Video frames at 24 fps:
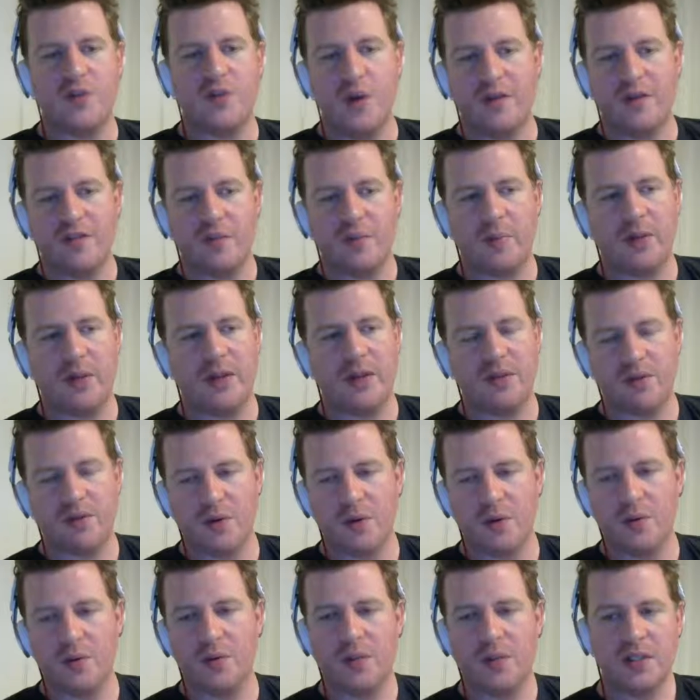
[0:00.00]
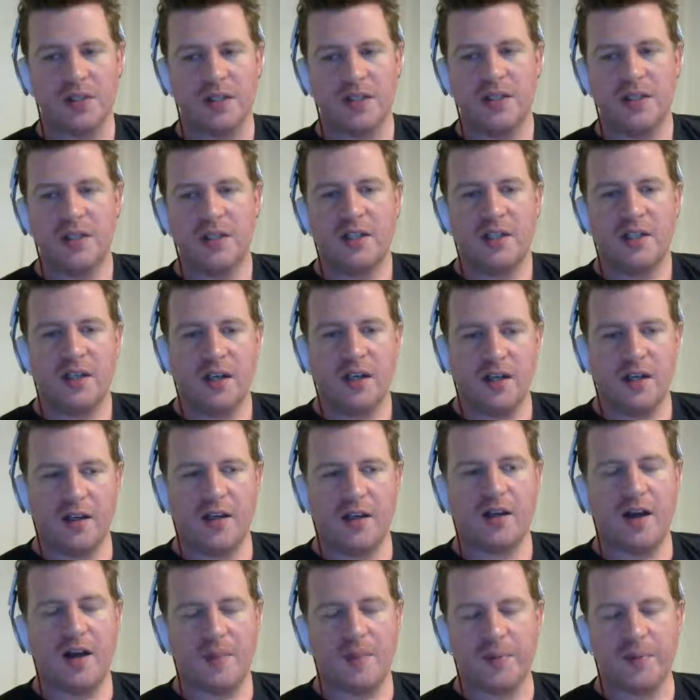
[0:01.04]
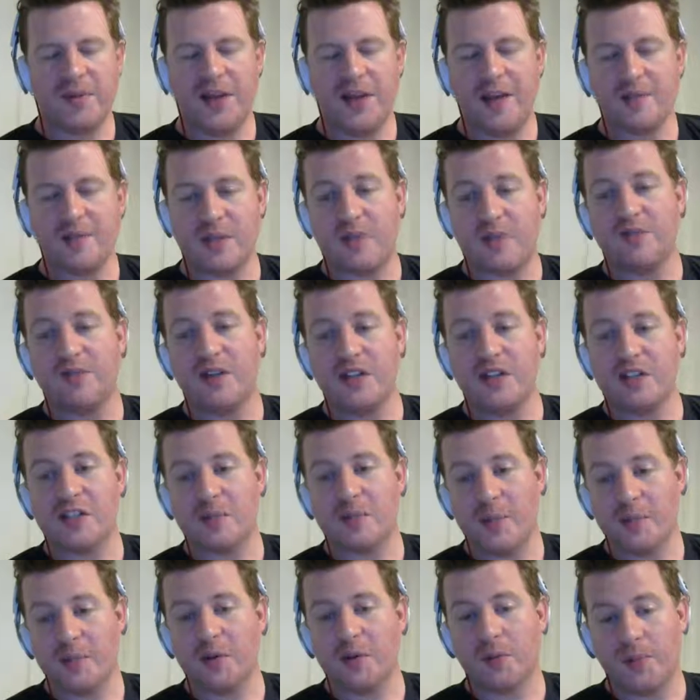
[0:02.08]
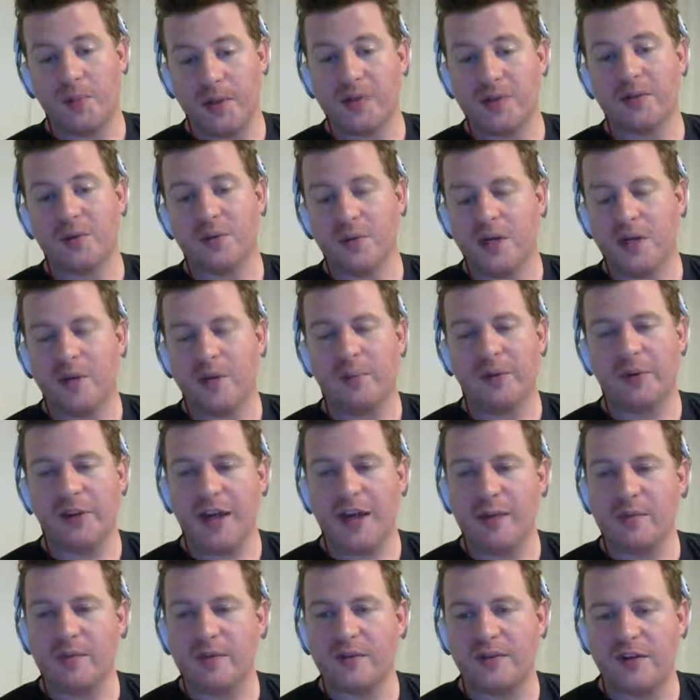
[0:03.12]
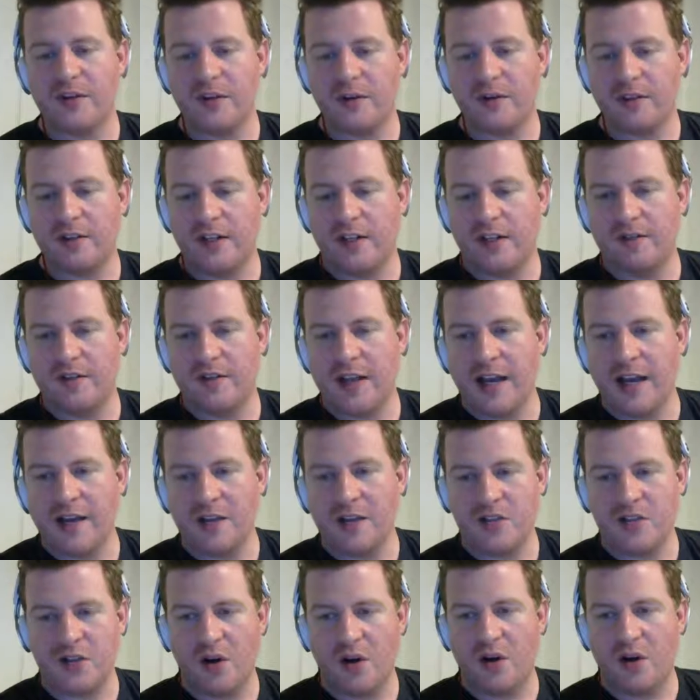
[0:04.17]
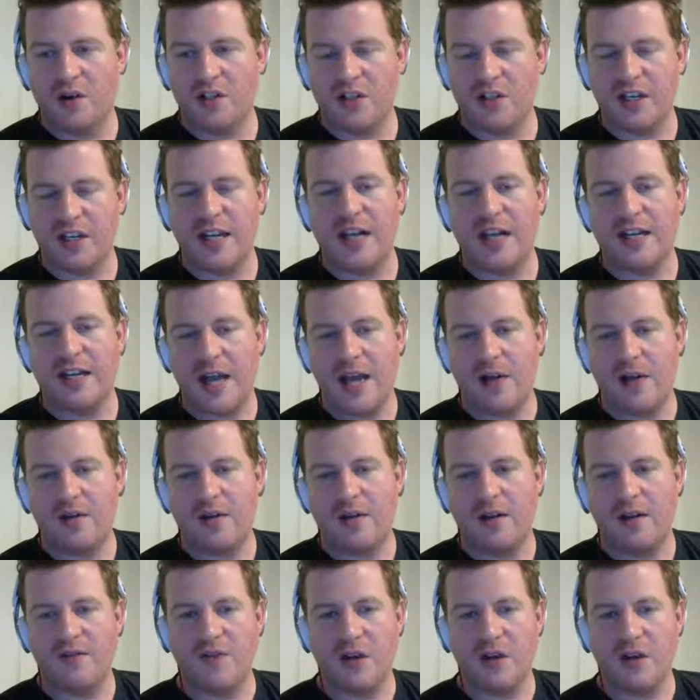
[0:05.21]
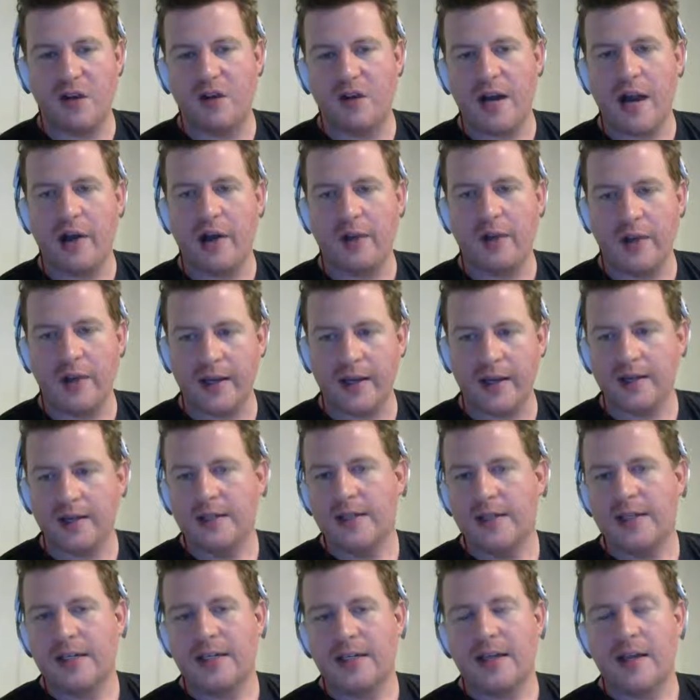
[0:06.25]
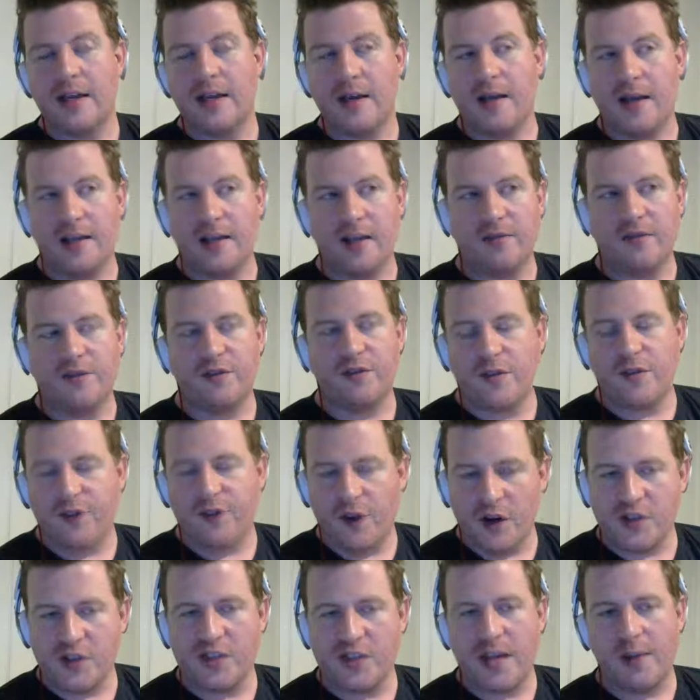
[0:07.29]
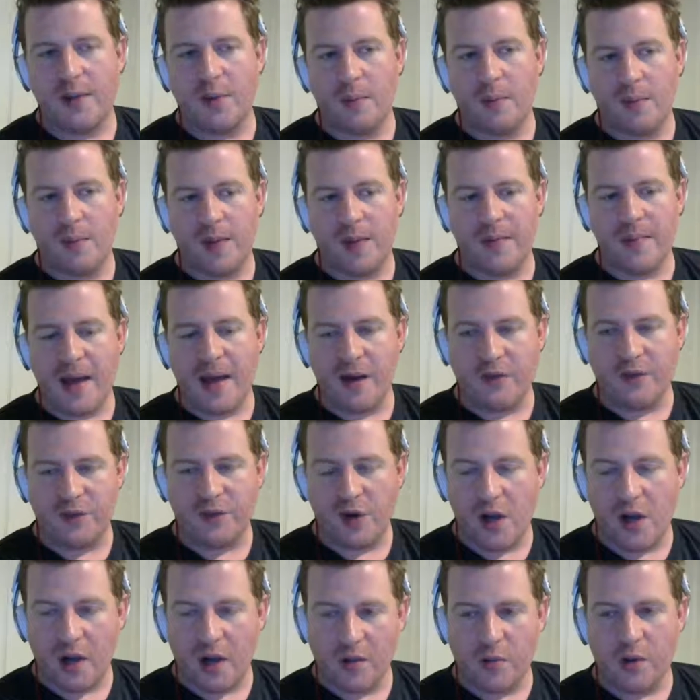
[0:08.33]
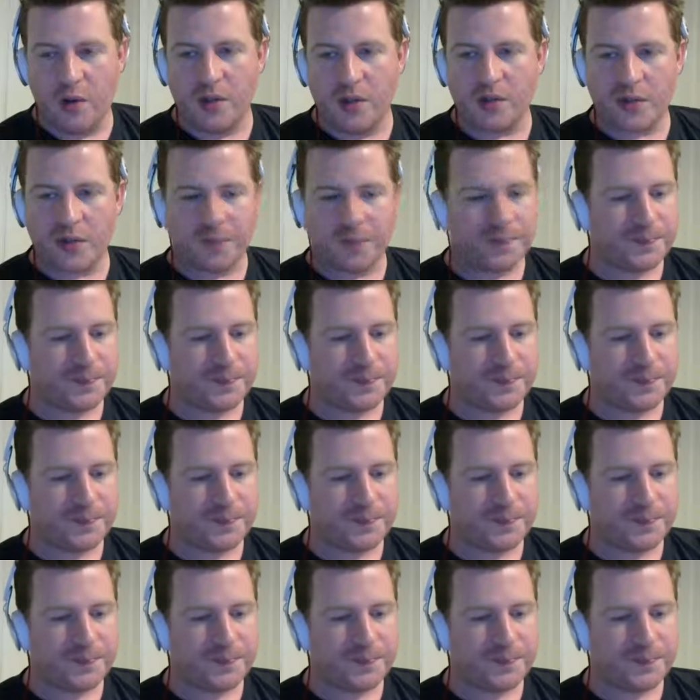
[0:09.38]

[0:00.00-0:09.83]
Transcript: have to play through a couple times, convince the people to play through a couple times if they got discouraged to get it down and figure it out. Like the first night we played Battle for Hogwarts,